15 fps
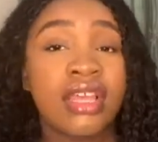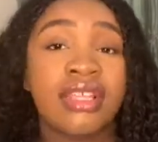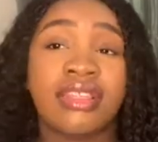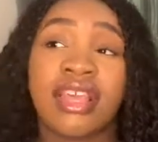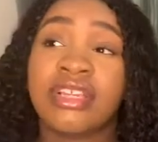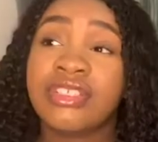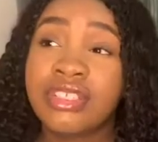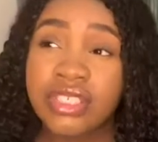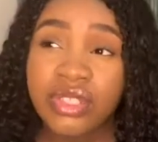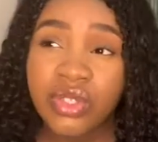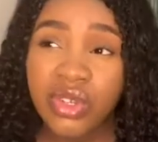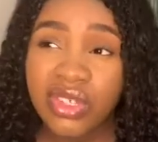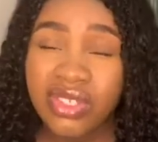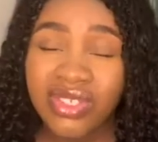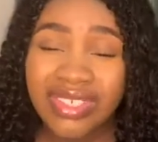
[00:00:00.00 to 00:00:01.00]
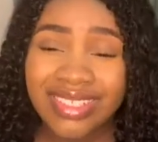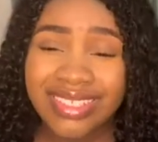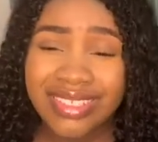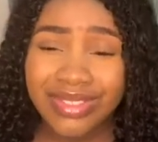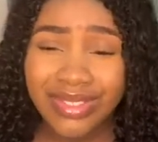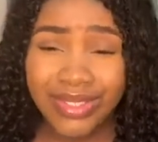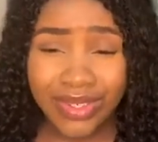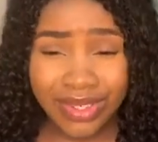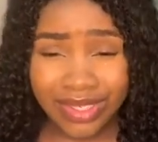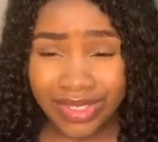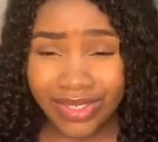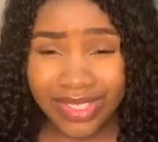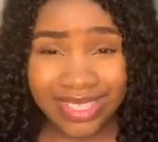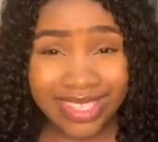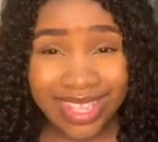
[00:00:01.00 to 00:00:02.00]
It actually sucks because
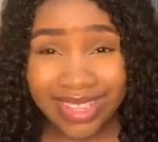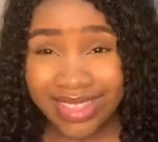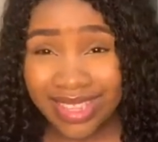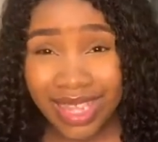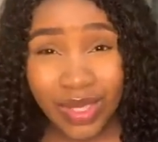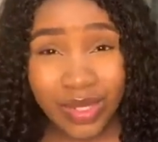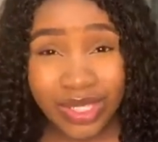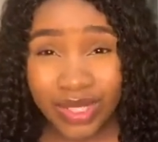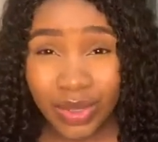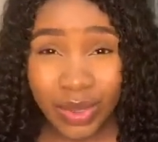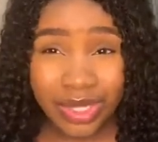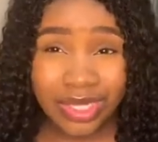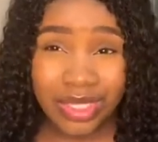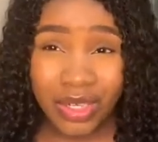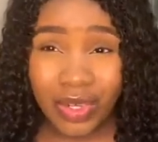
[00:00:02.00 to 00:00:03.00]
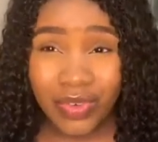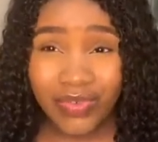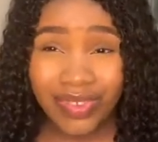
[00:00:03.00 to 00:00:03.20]
you start doubting yourself.